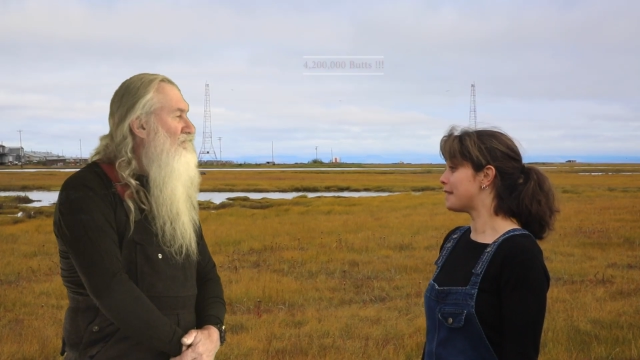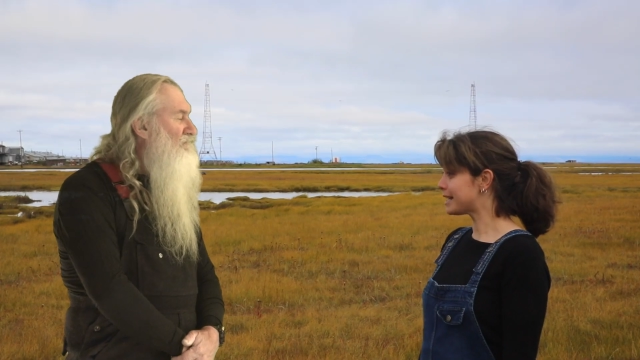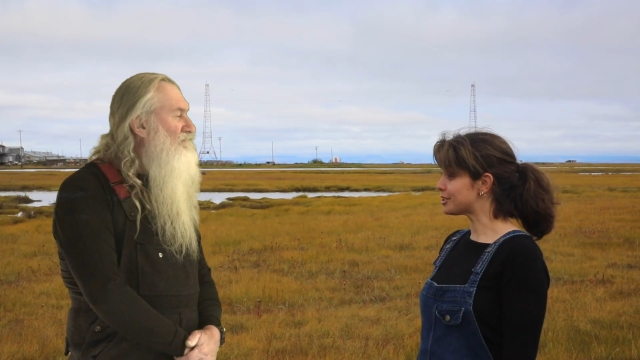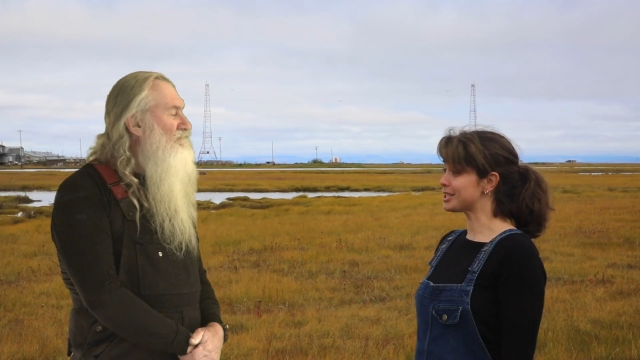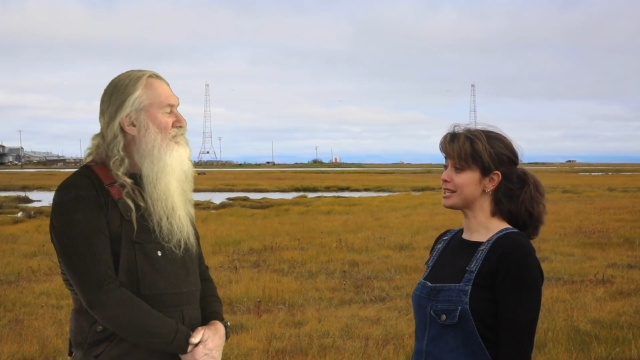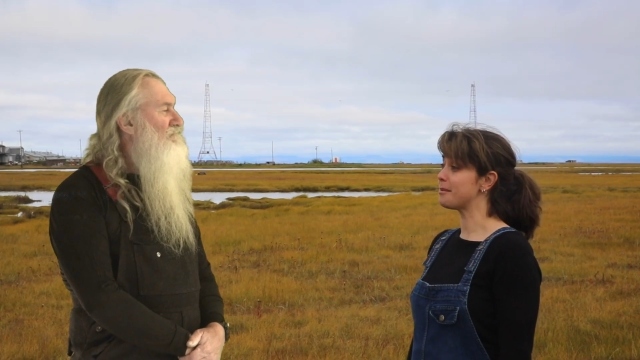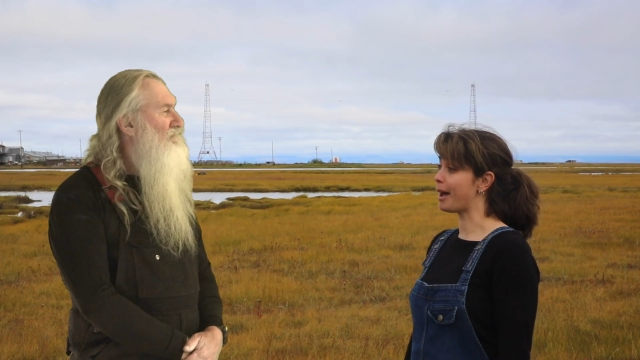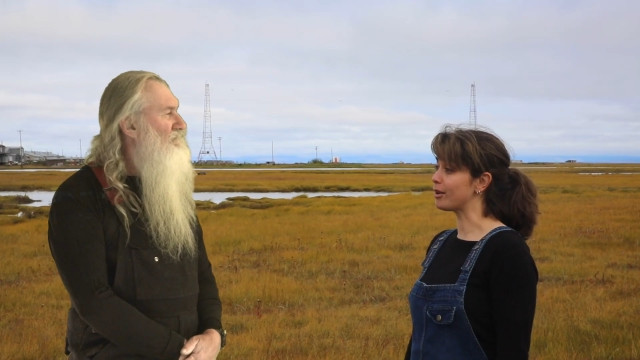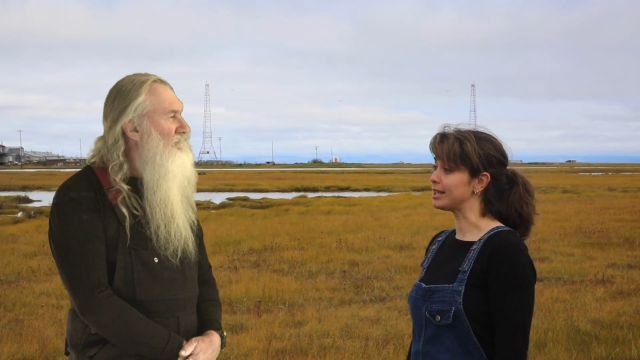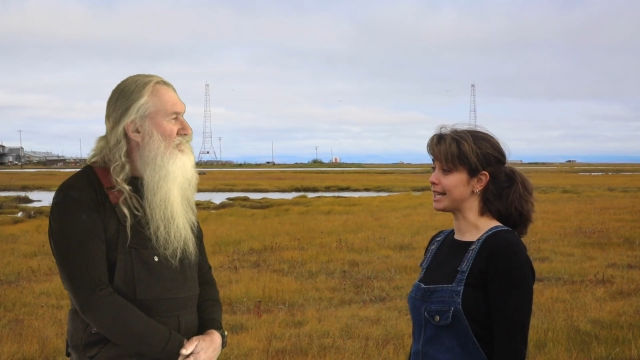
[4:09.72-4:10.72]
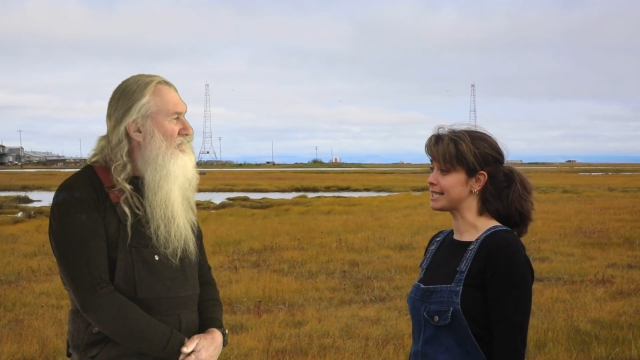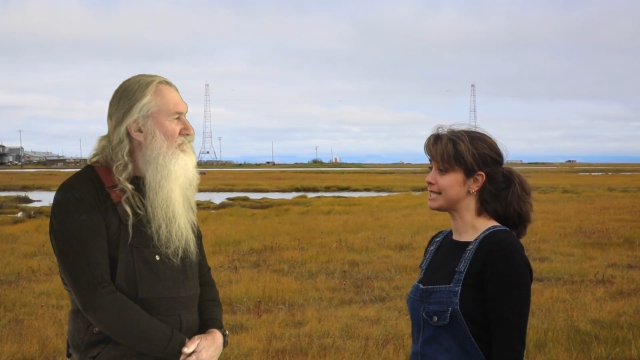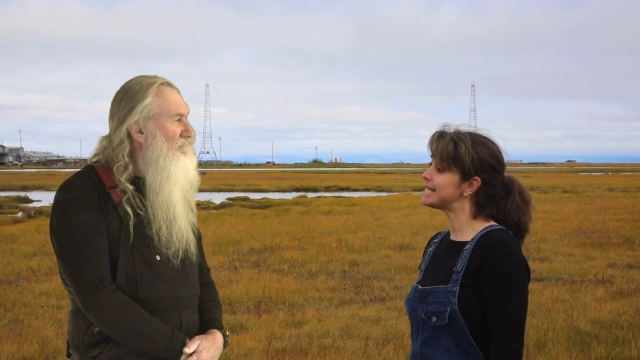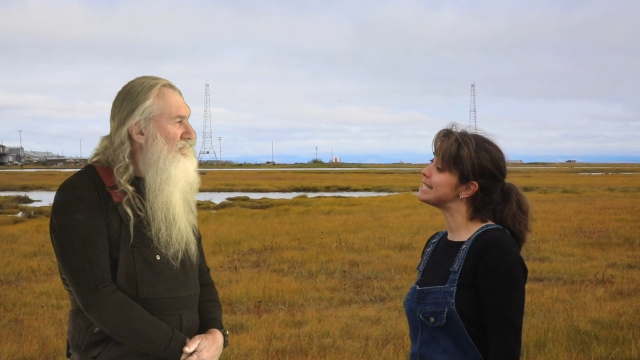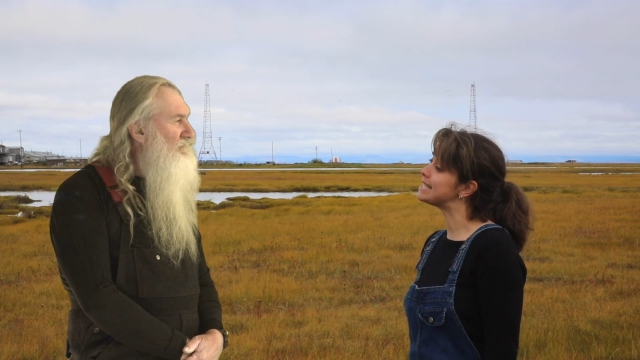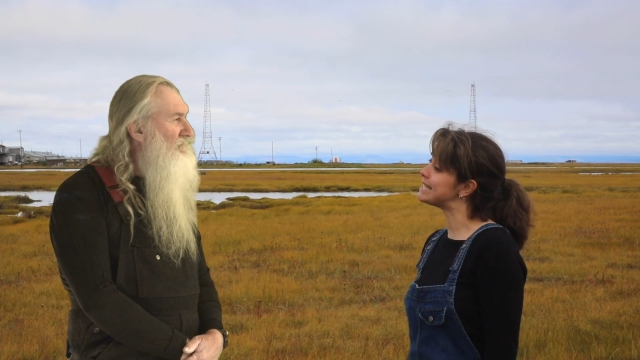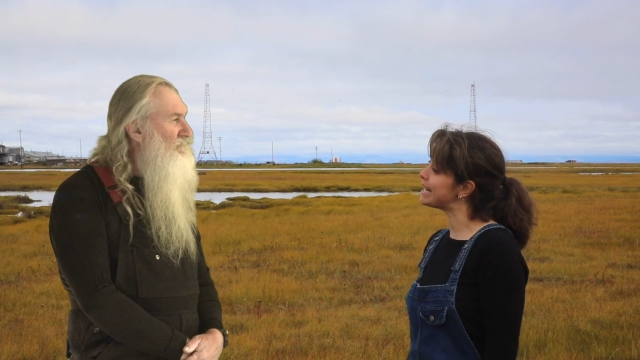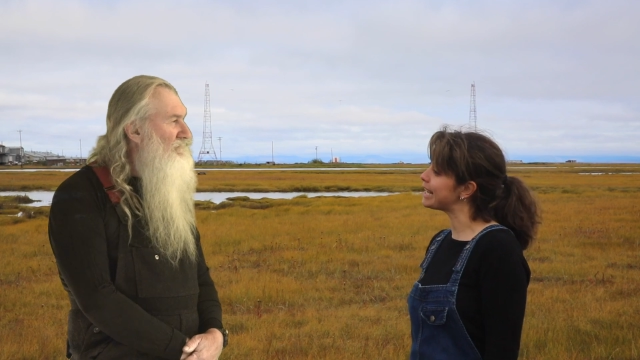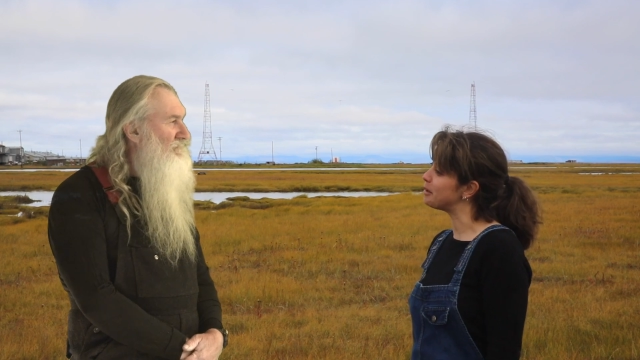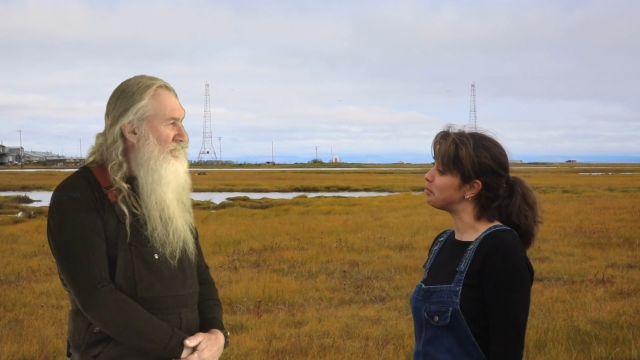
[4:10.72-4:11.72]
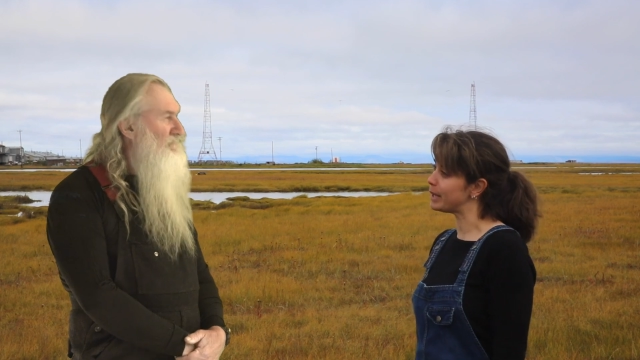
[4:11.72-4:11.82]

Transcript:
Speaker 1: that's just the amount collected in city and